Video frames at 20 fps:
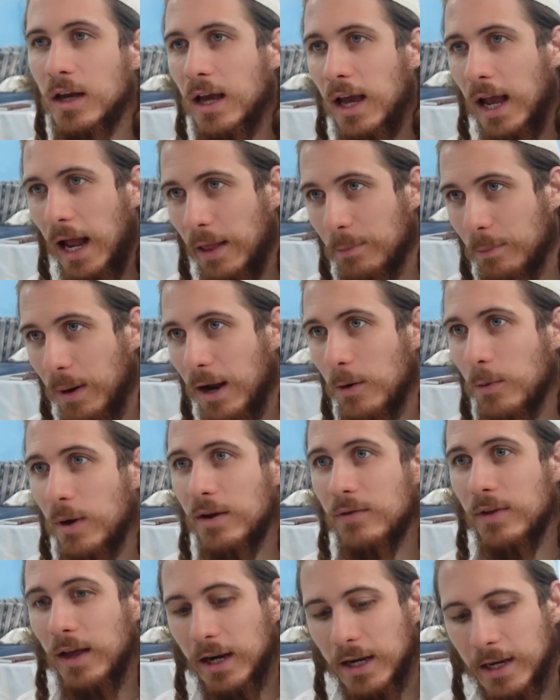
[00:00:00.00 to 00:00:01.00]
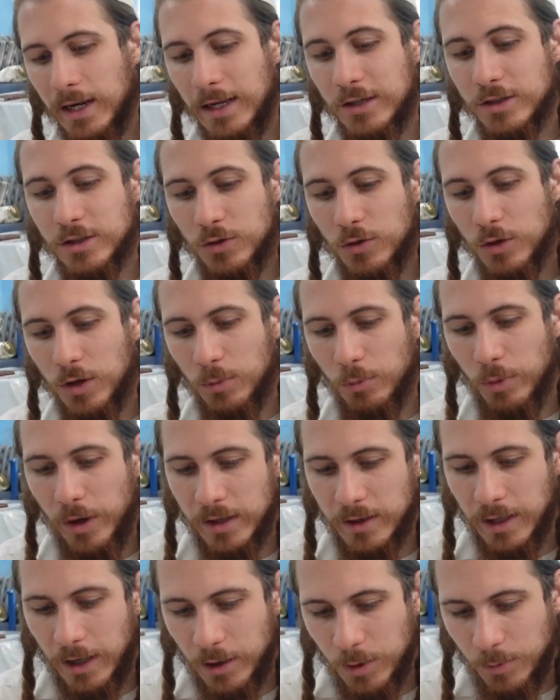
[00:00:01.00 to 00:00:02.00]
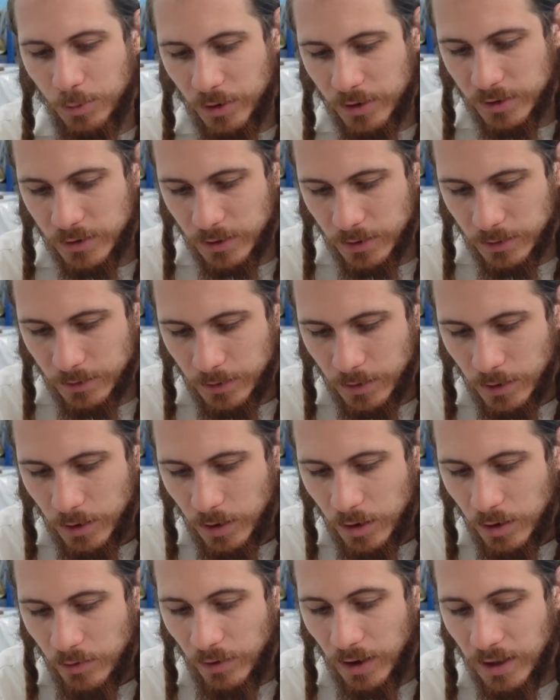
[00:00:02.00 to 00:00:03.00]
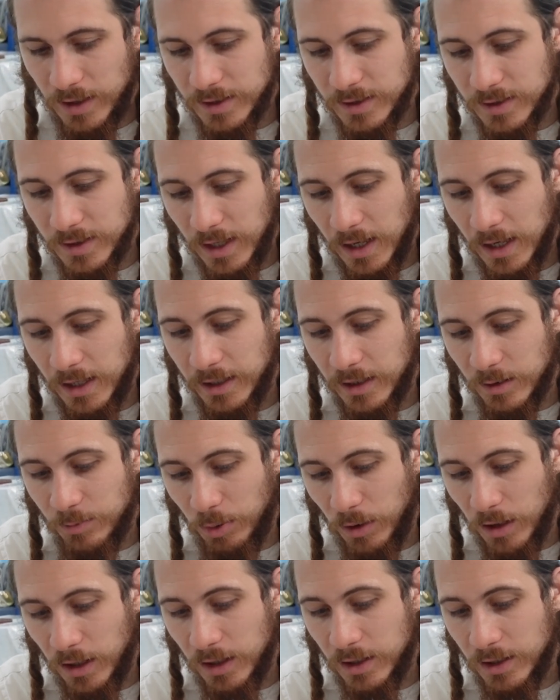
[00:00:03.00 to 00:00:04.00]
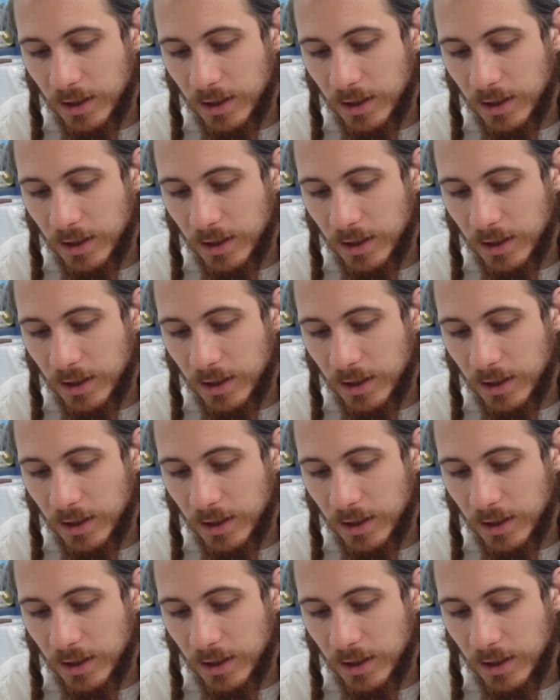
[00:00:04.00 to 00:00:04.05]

and by way of that connection, you can break down a person. This was